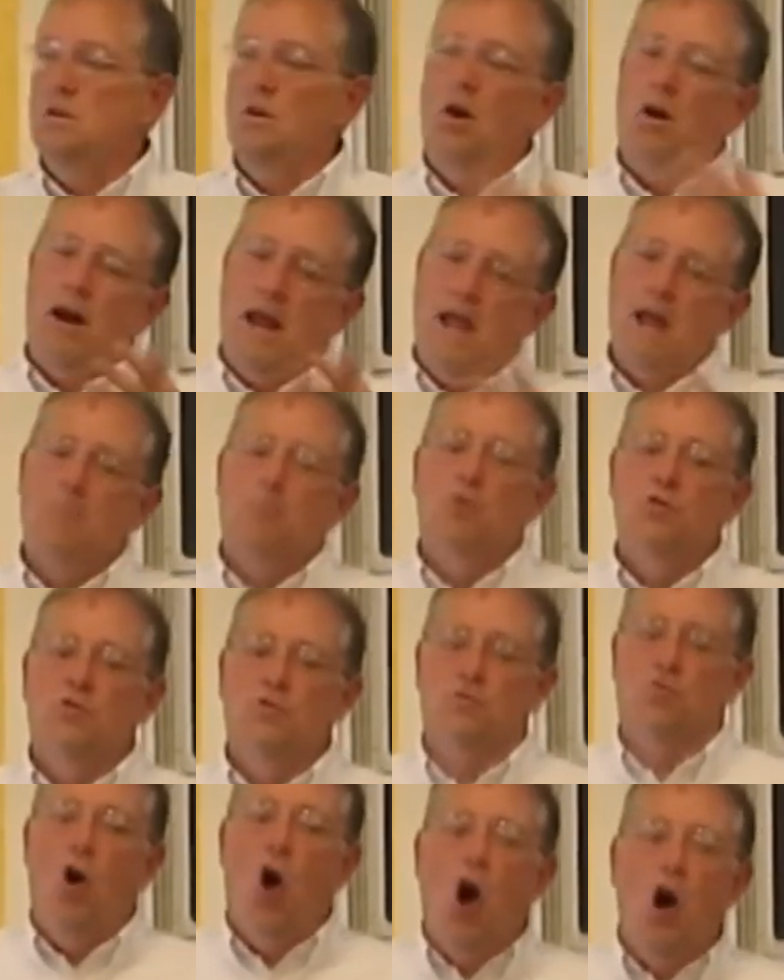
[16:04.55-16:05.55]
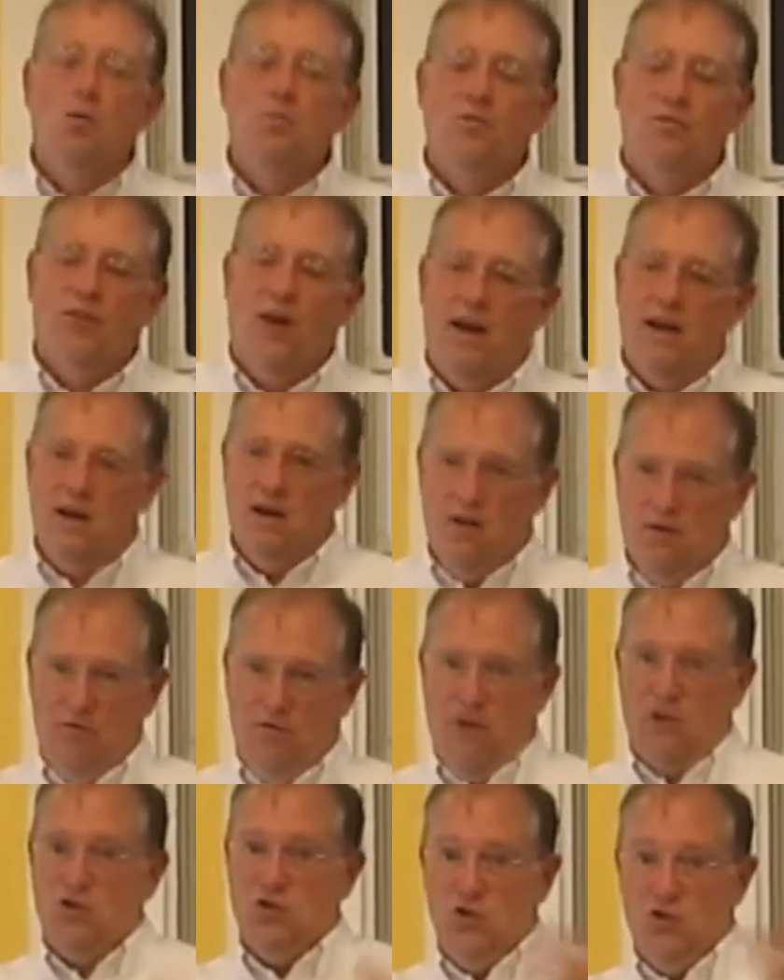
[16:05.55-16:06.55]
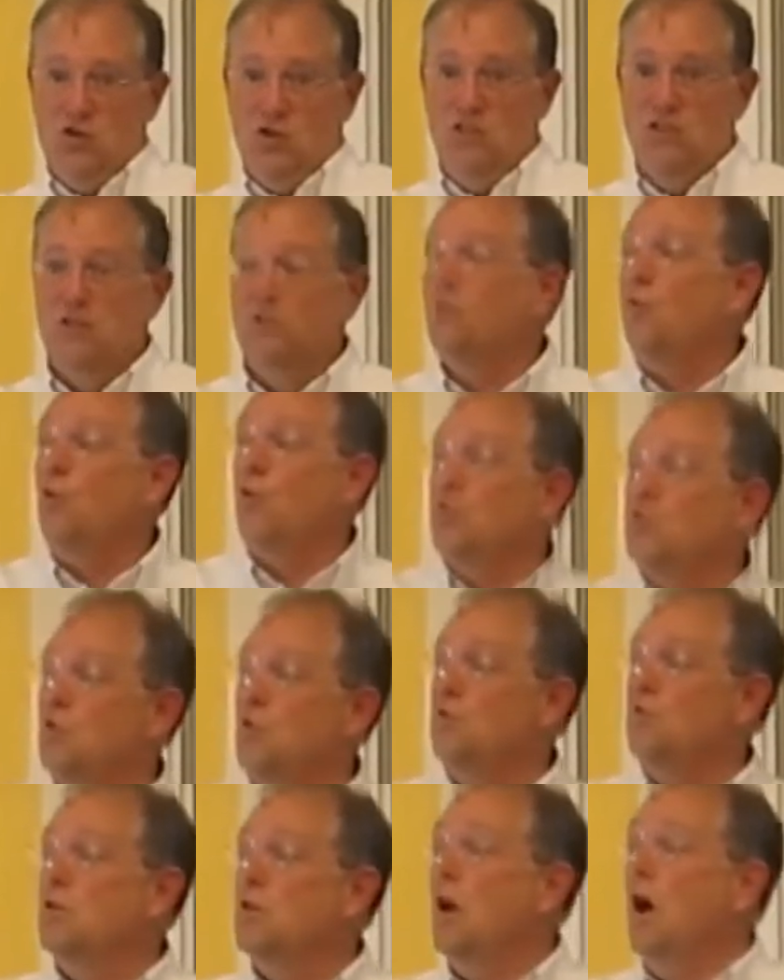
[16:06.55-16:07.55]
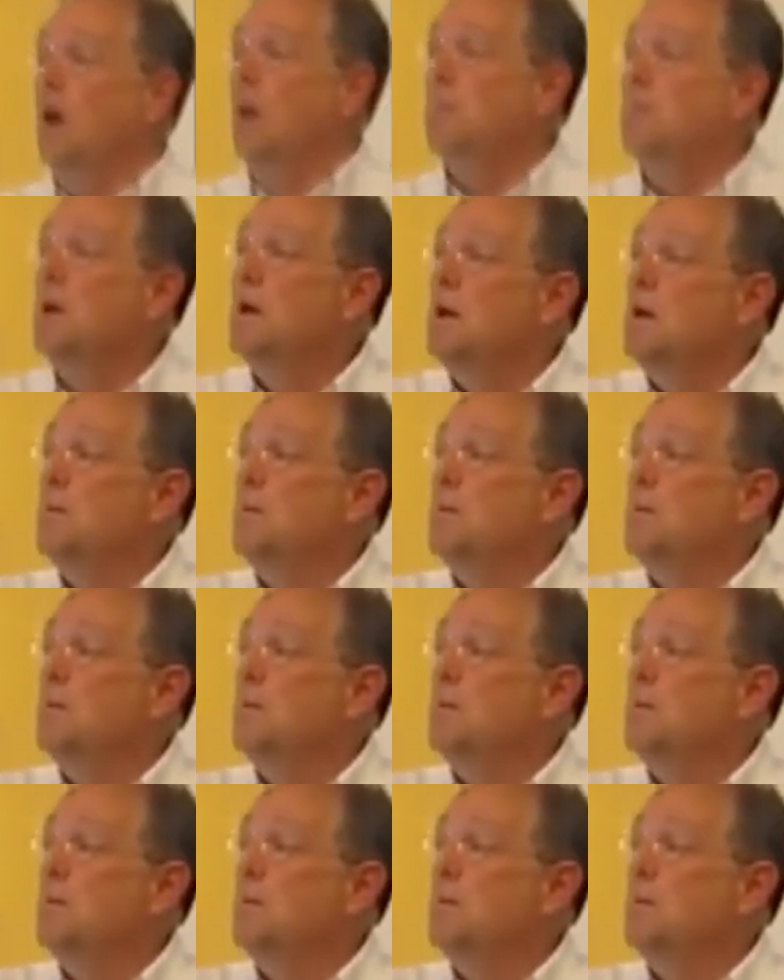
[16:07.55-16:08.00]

and our animals have long provided infectious diseases for us over time.